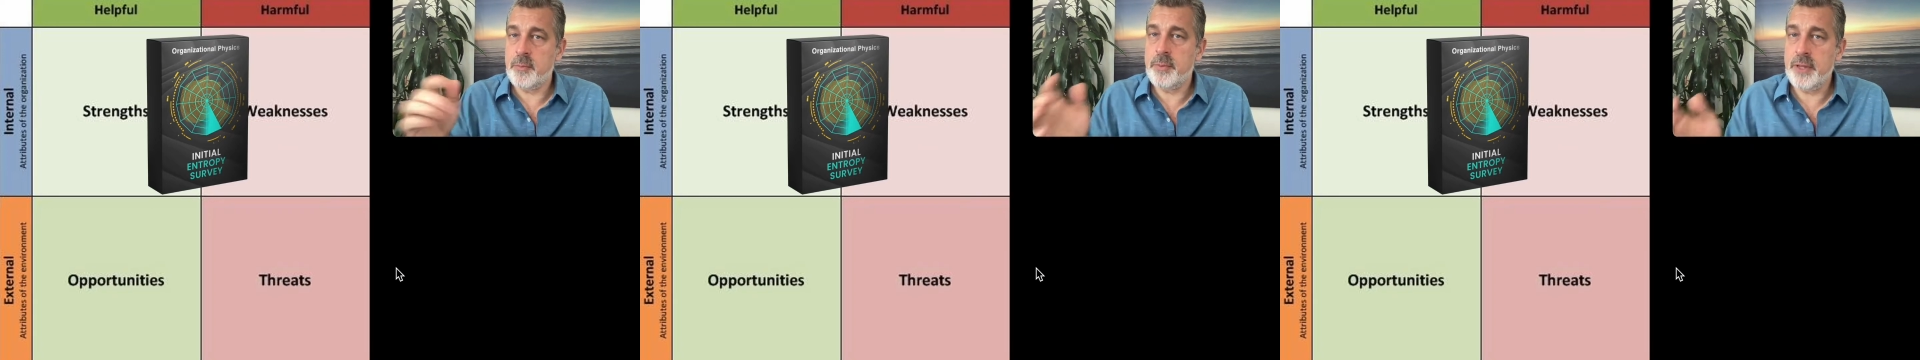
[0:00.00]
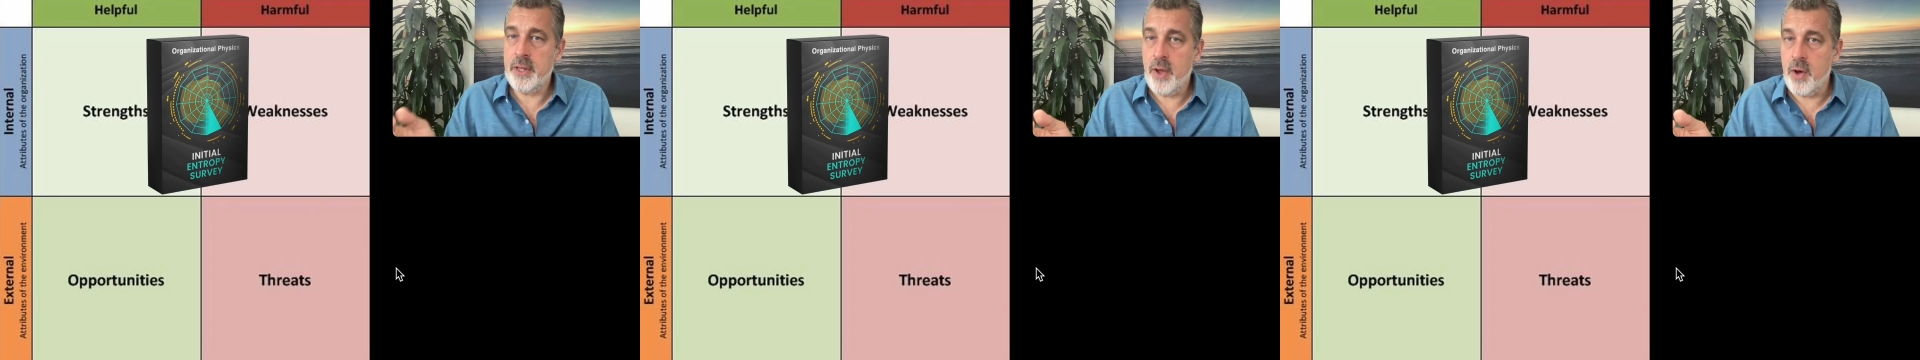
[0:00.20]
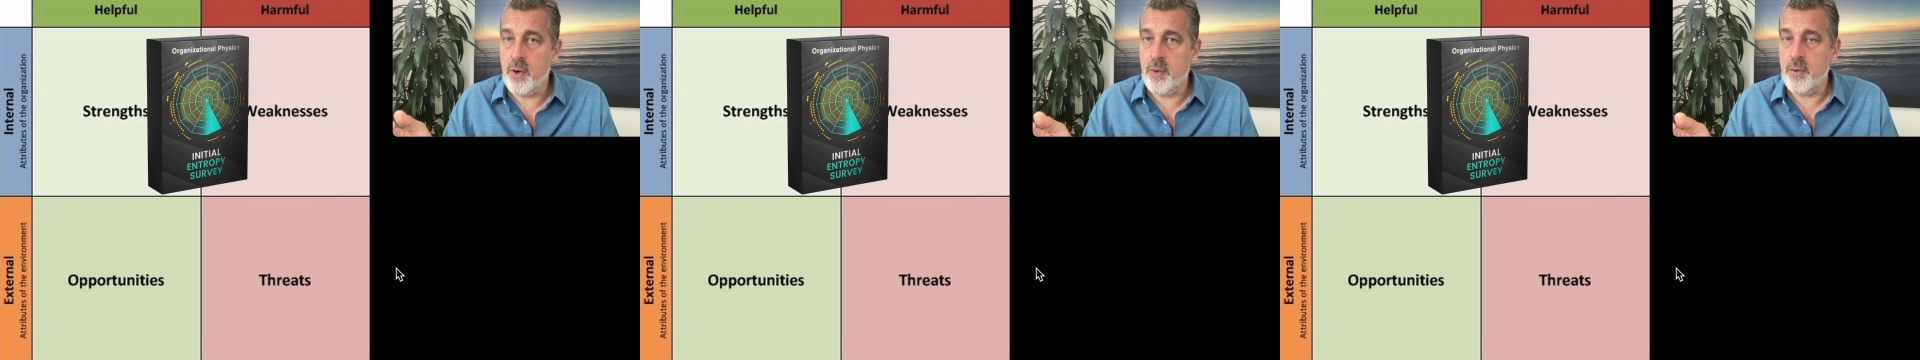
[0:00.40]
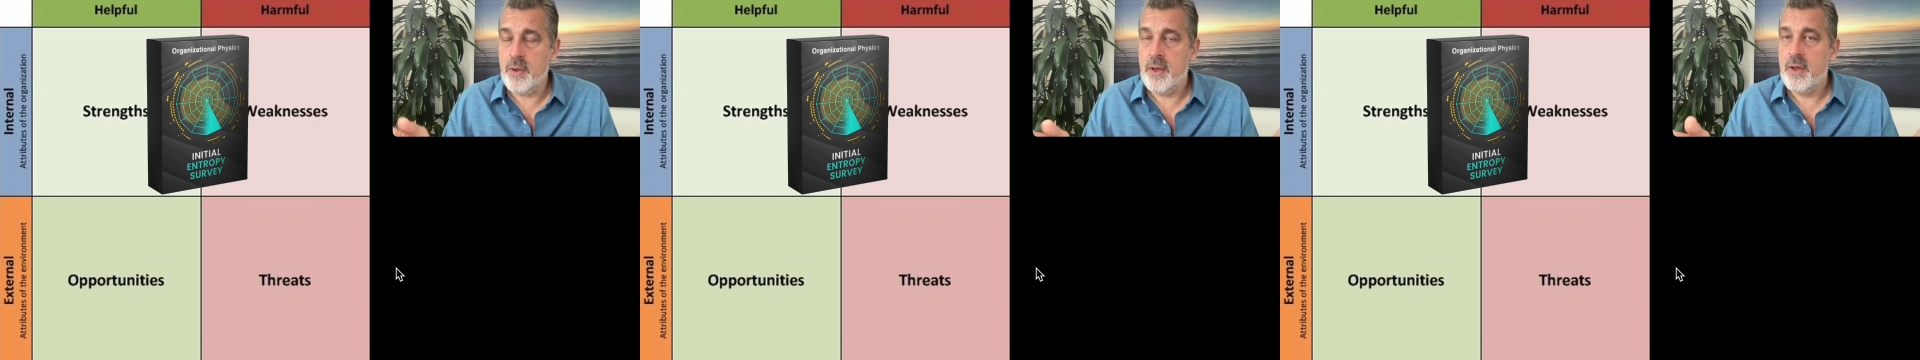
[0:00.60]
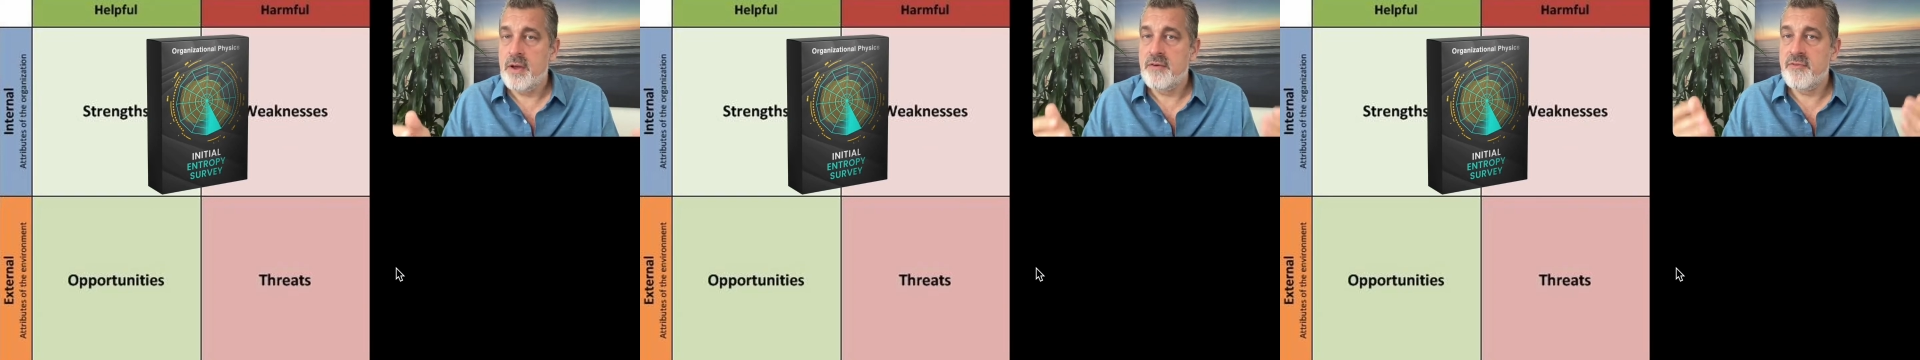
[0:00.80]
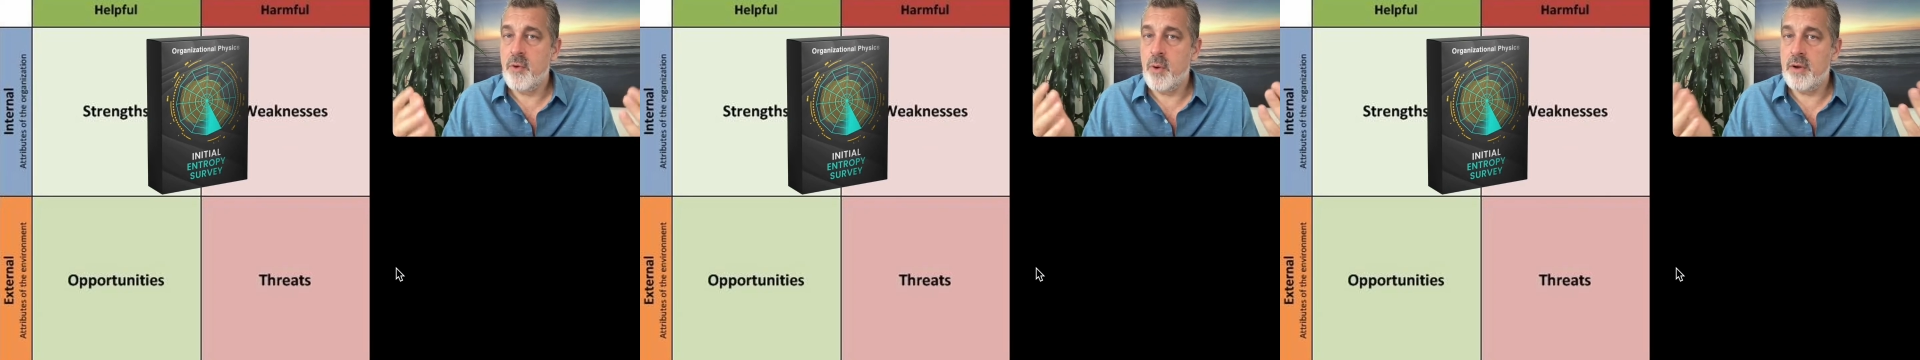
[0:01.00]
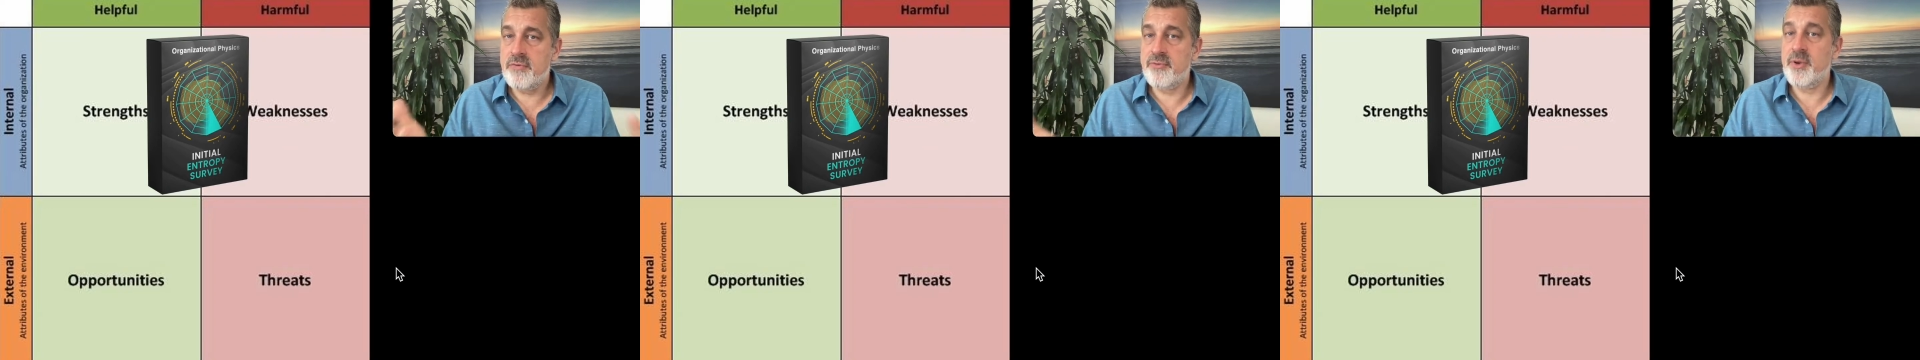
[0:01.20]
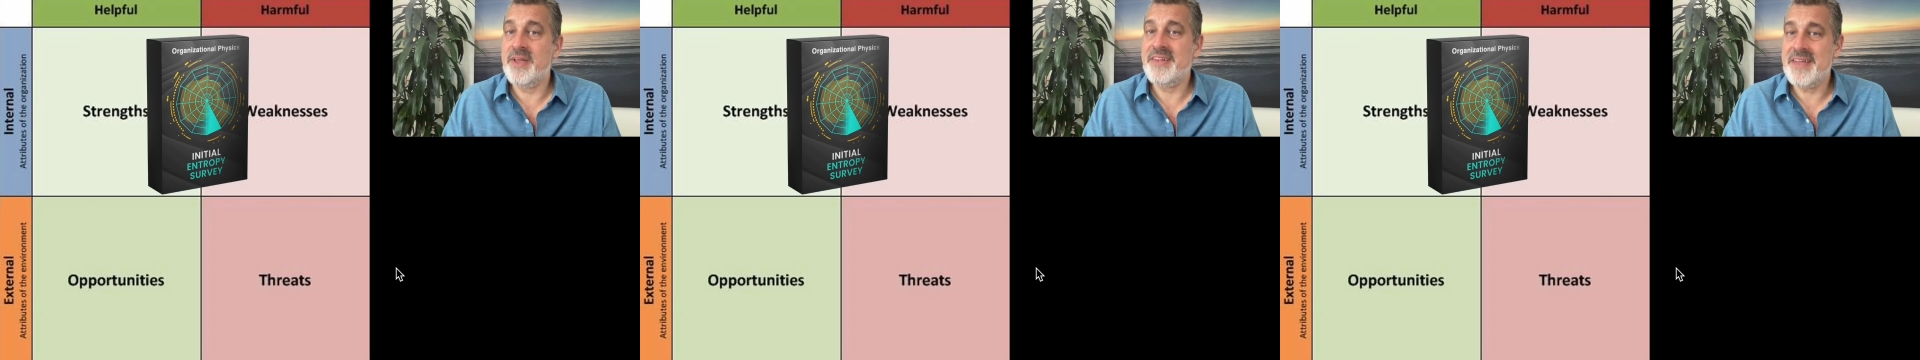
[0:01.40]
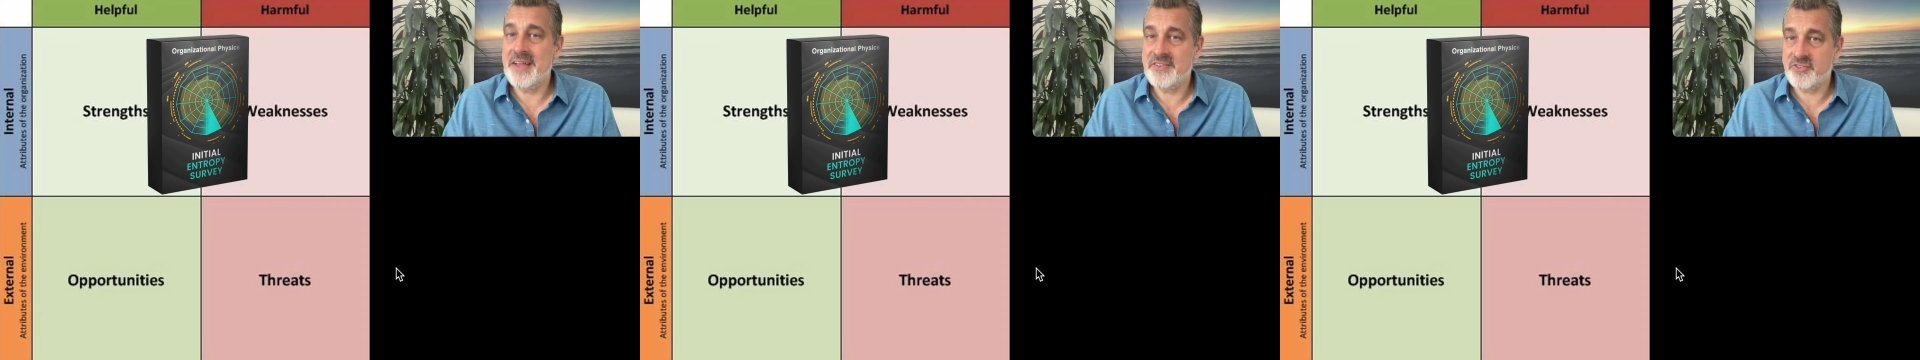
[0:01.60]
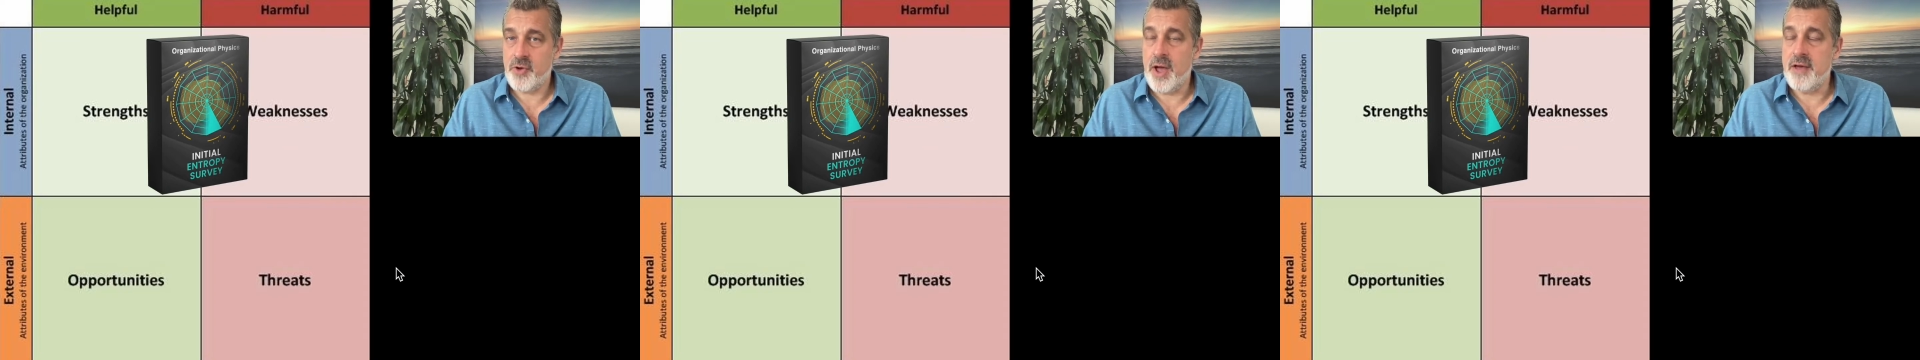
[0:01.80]
below for a free
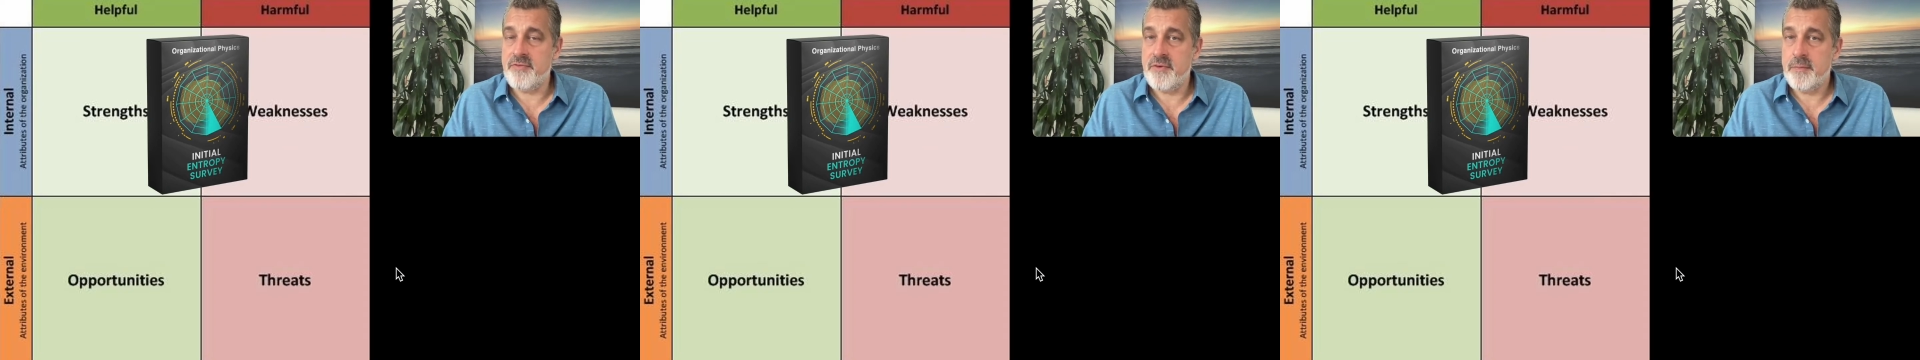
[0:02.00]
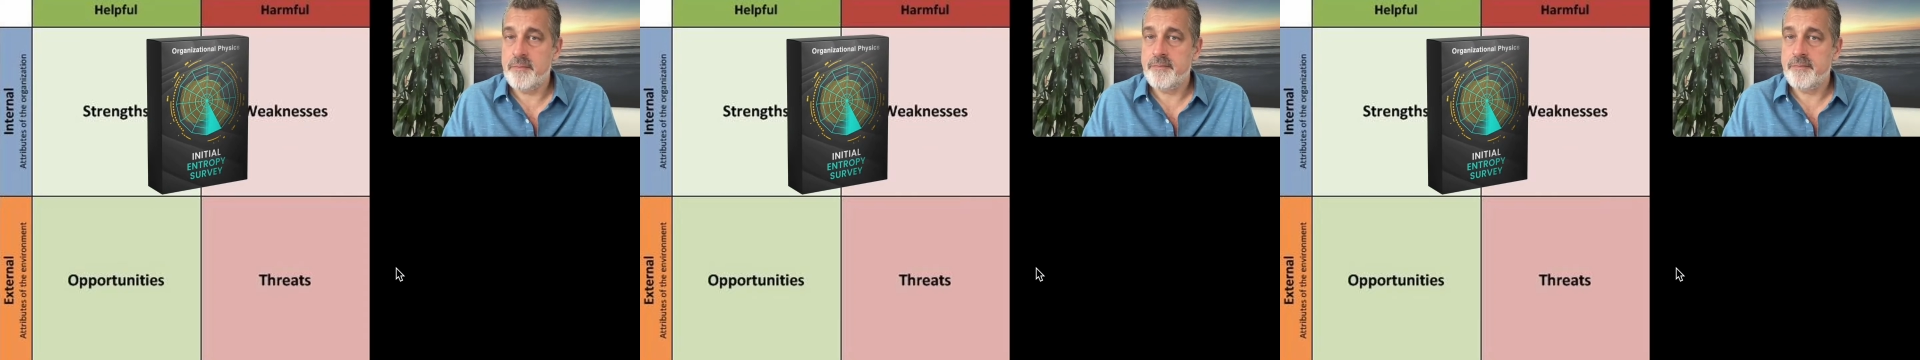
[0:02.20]
test drive.